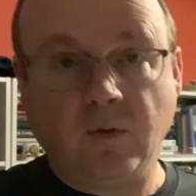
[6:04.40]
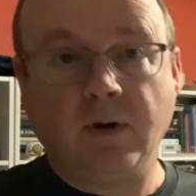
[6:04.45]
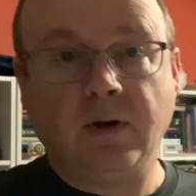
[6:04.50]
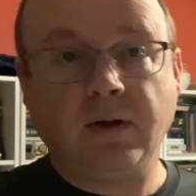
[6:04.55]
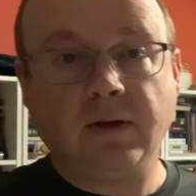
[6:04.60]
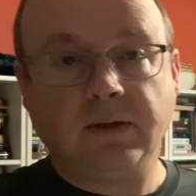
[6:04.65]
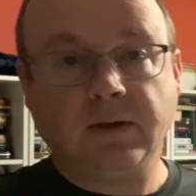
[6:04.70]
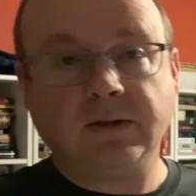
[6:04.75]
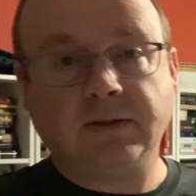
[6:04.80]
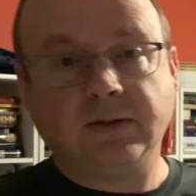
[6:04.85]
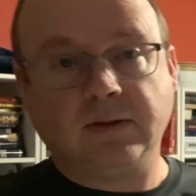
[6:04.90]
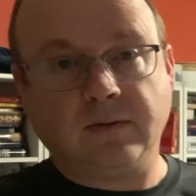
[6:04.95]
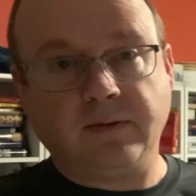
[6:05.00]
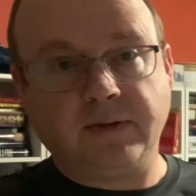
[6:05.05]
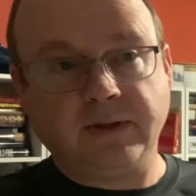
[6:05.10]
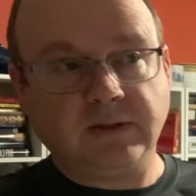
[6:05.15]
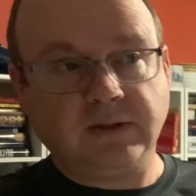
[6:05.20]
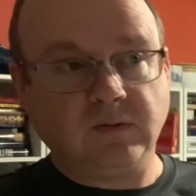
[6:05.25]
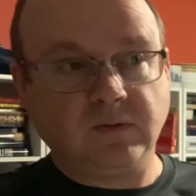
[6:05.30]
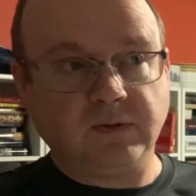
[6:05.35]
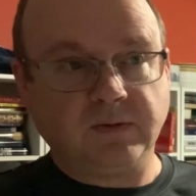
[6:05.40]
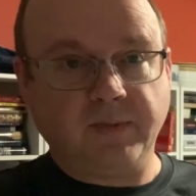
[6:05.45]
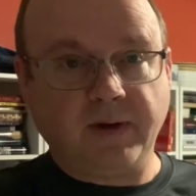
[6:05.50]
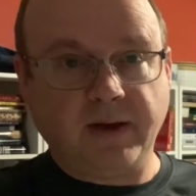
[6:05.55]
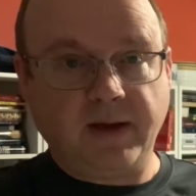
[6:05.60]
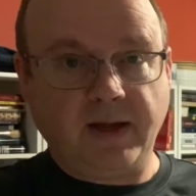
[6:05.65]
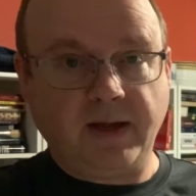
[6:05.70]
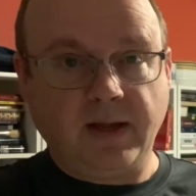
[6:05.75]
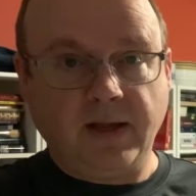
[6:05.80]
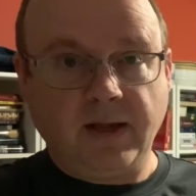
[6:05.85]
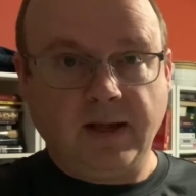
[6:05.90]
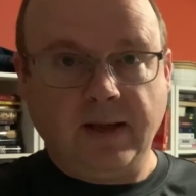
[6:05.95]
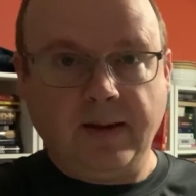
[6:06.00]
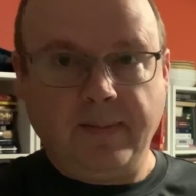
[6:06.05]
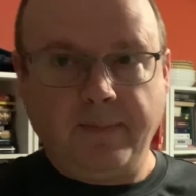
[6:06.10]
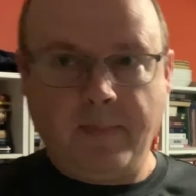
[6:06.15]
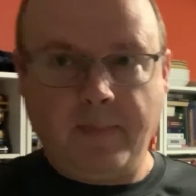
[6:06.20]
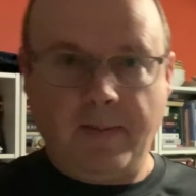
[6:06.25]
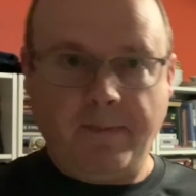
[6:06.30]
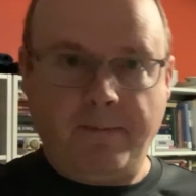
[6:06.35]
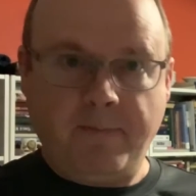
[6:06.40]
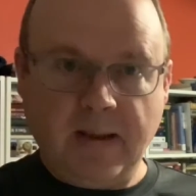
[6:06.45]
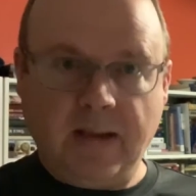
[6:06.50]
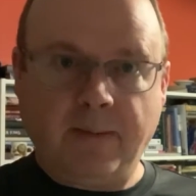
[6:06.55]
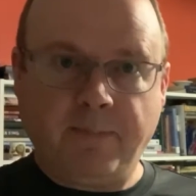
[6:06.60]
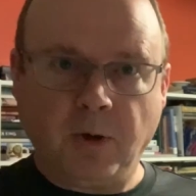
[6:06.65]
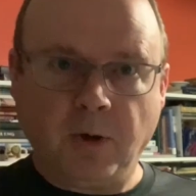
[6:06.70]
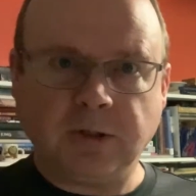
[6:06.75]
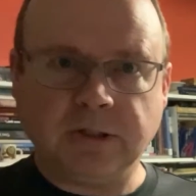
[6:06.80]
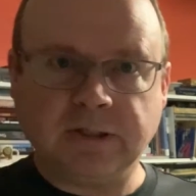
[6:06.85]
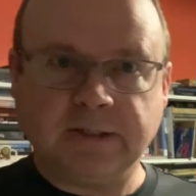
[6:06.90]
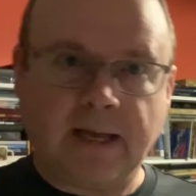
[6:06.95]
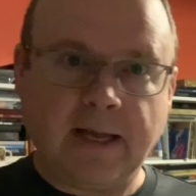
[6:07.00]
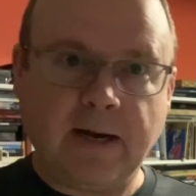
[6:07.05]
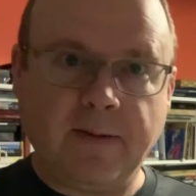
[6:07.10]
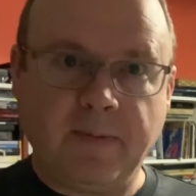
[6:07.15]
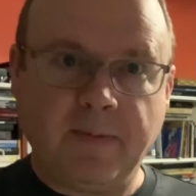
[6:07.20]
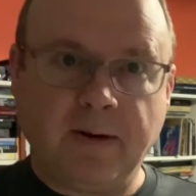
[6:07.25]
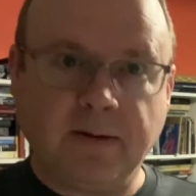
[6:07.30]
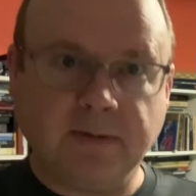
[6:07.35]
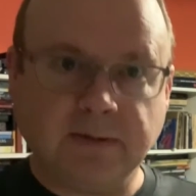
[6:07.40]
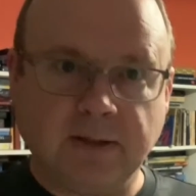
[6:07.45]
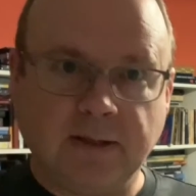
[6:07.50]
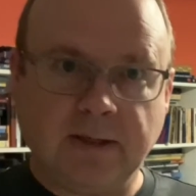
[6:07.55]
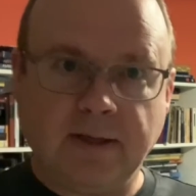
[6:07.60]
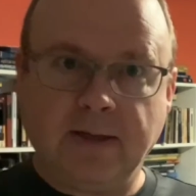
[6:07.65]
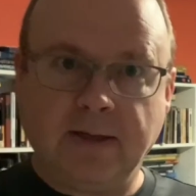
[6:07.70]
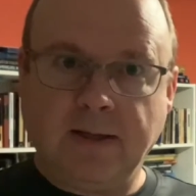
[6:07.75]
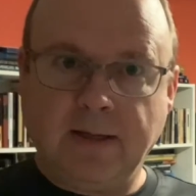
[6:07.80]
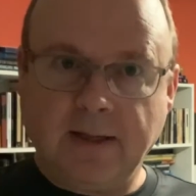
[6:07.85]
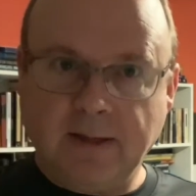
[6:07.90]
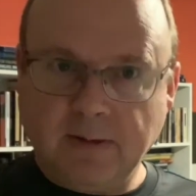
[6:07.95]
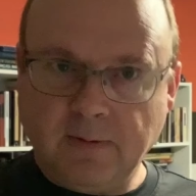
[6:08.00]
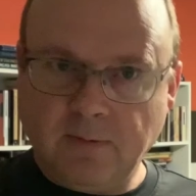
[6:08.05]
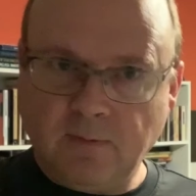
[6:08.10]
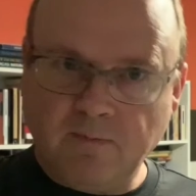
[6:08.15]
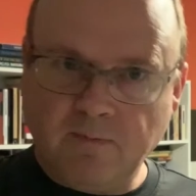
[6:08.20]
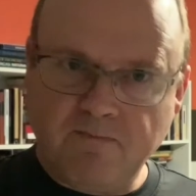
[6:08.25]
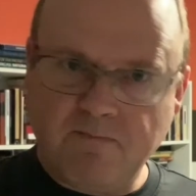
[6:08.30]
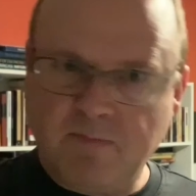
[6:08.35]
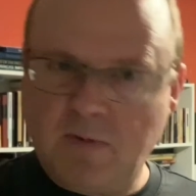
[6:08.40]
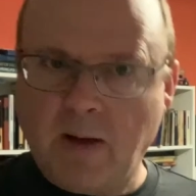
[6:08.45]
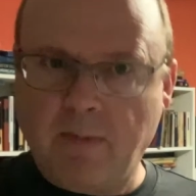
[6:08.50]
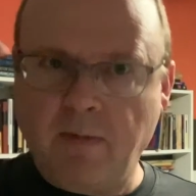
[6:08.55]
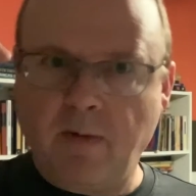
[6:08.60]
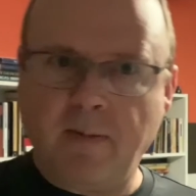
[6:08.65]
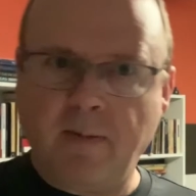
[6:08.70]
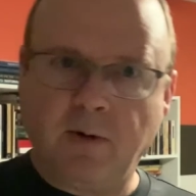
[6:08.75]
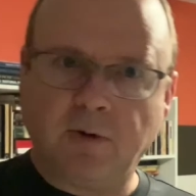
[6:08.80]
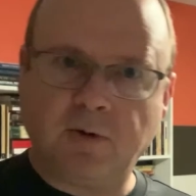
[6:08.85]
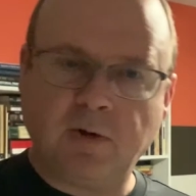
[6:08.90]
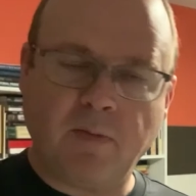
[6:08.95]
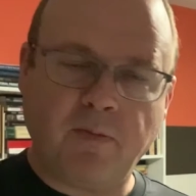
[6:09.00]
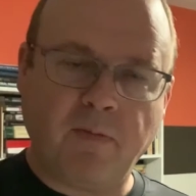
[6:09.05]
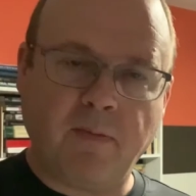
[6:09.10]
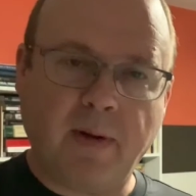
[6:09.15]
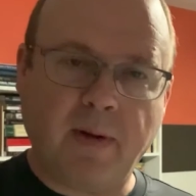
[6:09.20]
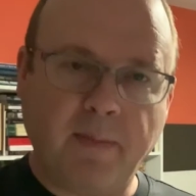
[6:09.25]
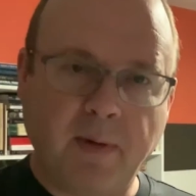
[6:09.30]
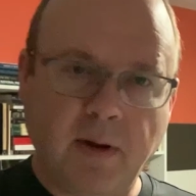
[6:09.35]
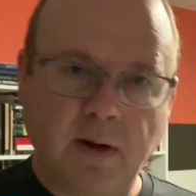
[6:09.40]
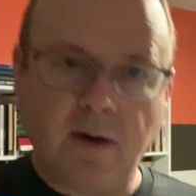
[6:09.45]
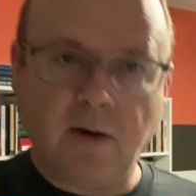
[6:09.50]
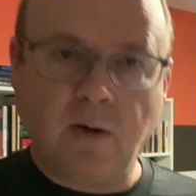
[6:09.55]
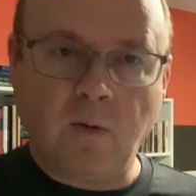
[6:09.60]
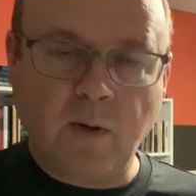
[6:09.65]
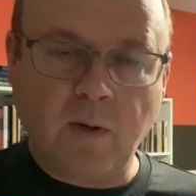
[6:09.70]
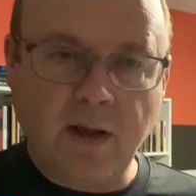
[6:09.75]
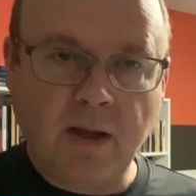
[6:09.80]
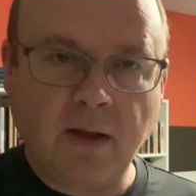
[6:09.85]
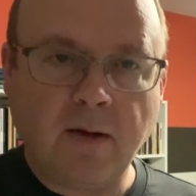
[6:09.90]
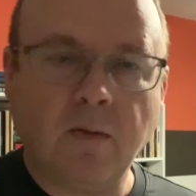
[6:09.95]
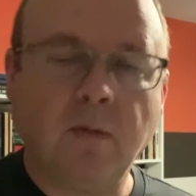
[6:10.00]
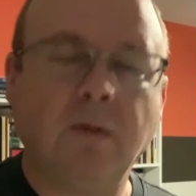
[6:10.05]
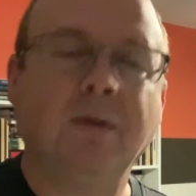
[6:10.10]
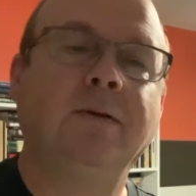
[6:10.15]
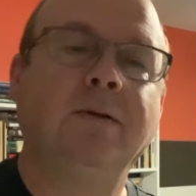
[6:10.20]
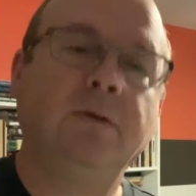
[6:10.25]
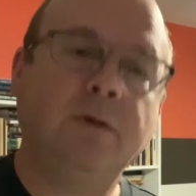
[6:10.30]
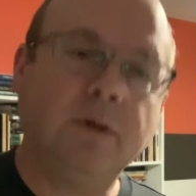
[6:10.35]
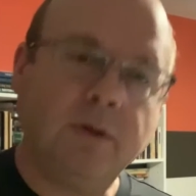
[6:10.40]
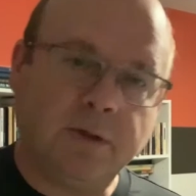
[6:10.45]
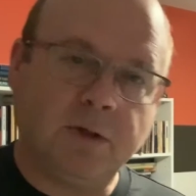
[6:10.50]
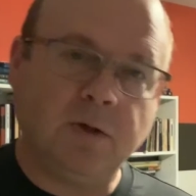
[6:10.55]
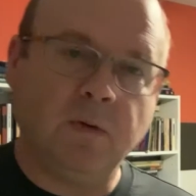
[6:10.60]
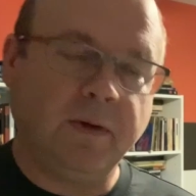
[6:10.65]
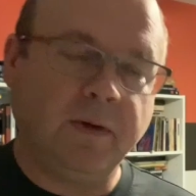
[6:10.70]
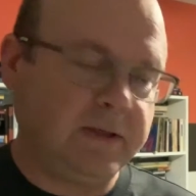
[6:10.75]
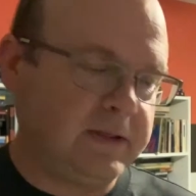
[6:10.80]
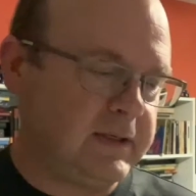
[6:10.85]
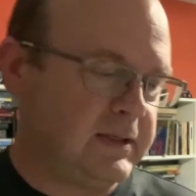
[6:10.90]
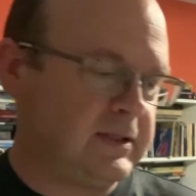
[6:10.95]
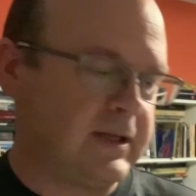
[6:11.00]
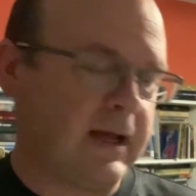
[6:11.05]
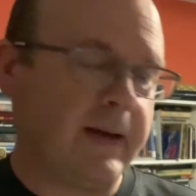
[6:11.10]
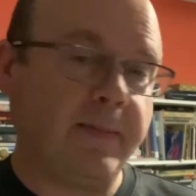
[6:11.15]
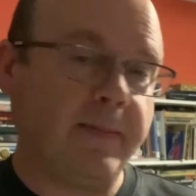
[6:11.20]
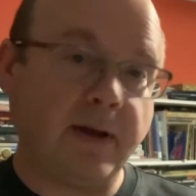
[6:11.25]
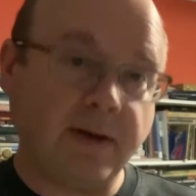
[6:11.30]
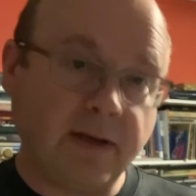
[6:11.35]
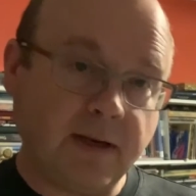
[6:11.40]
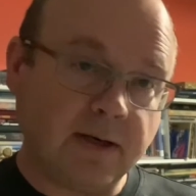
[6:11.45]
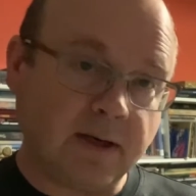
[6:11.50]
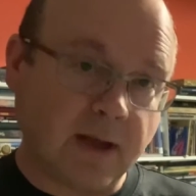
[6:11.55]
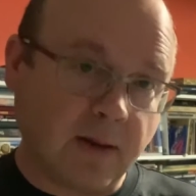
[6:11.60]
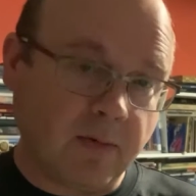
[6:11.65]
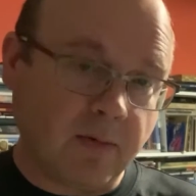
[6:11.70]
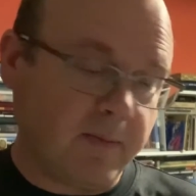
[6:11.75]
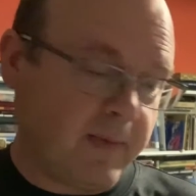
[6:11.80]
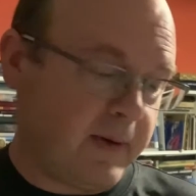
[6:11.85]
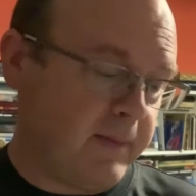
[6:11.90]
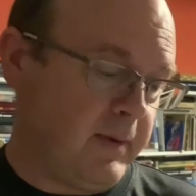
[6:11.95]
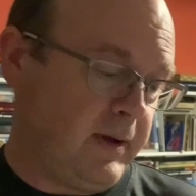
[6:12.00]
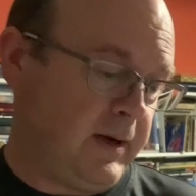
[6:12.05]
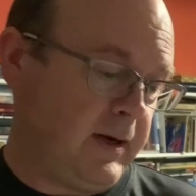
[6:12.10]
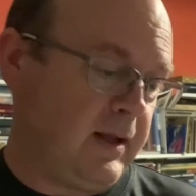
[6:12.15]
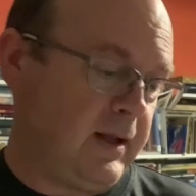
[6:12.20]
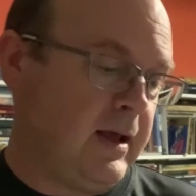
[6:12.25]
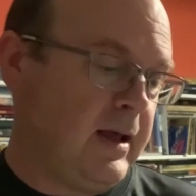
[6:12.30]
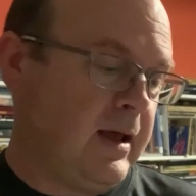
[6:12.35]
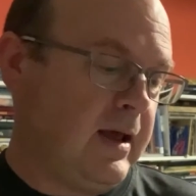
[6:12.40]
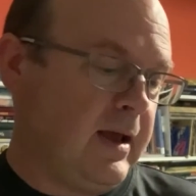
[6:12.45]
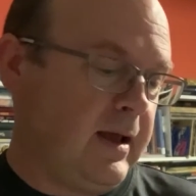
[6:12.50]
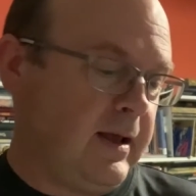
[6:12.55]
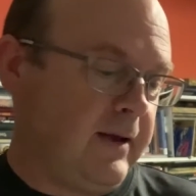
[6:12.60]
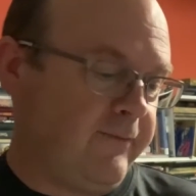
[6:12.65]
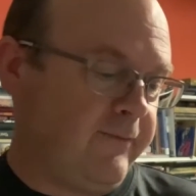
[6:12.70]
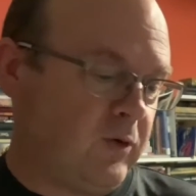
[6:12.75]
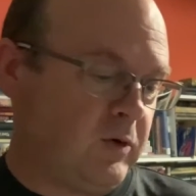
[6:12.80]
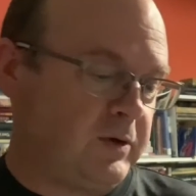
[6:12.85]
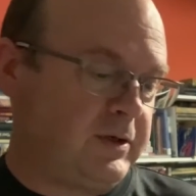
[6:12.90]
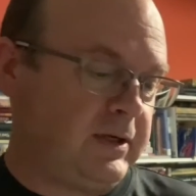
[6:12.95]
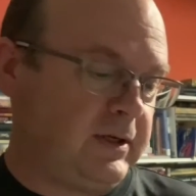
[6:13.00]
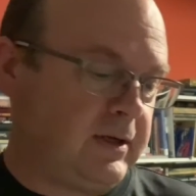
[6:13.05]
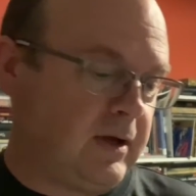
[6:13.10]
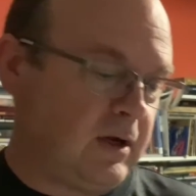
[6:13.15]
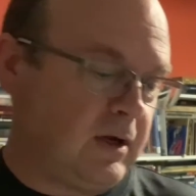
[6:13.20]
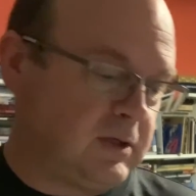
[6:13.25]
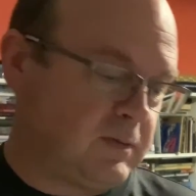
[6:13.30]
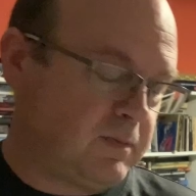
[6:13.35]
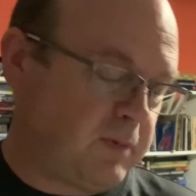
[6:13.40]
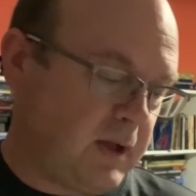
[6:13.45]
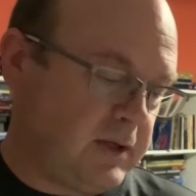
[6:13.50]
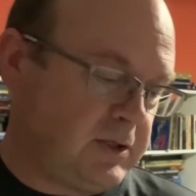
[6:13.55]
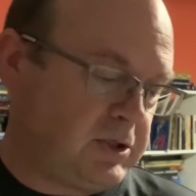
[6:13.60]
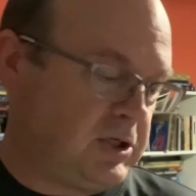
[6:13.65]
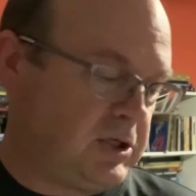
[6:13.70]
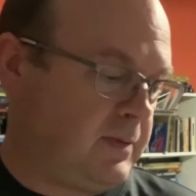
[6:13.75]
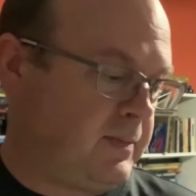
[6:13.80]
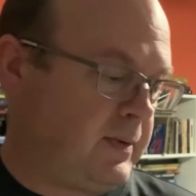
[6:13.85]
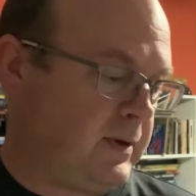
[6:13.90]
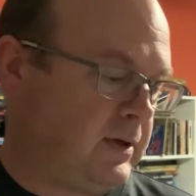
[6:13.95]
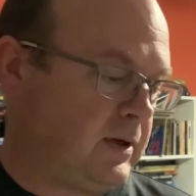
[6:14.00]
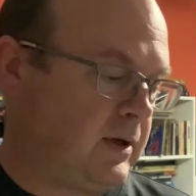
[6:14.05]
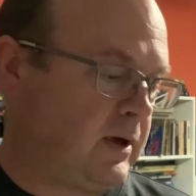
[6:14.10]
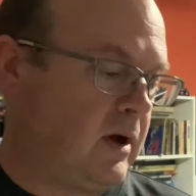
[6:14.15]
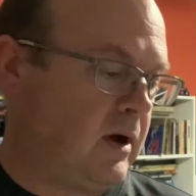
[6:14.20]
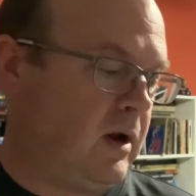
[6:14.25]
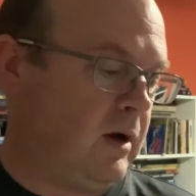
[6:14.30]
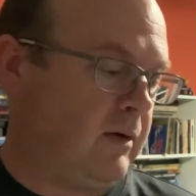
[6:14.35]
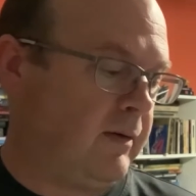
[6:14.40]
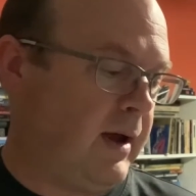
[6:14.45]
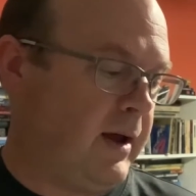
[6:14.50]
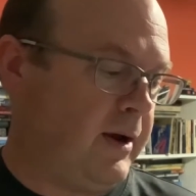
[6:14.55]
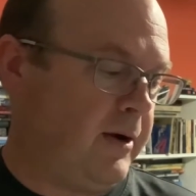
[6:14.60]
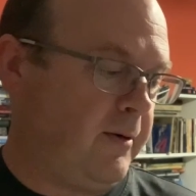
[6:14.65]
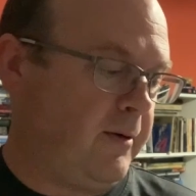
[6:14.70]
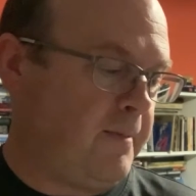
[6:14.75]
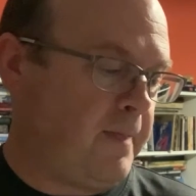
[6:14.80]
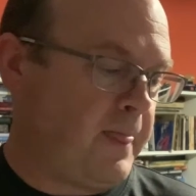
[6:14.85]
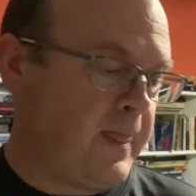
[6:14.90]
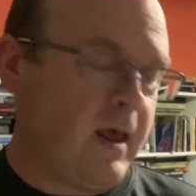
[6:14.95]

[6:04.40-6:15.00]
it. So this was my big purchase item that I was going to double or triple my money in a week. Took 2 weeks this time, but I did double my money. $14 plus shipping to Colorado.